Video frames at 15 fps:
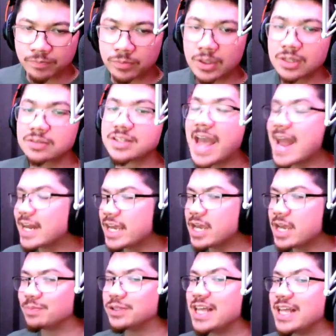Danny,
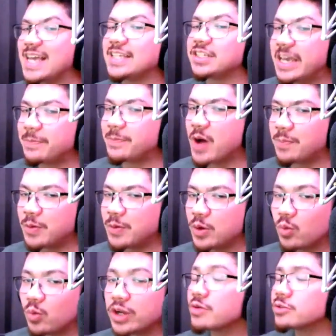please keep up. What are
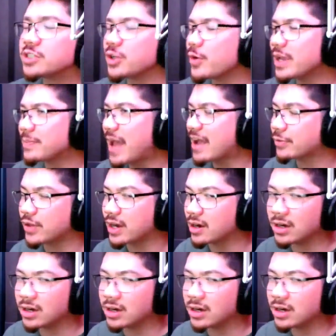you doing back there?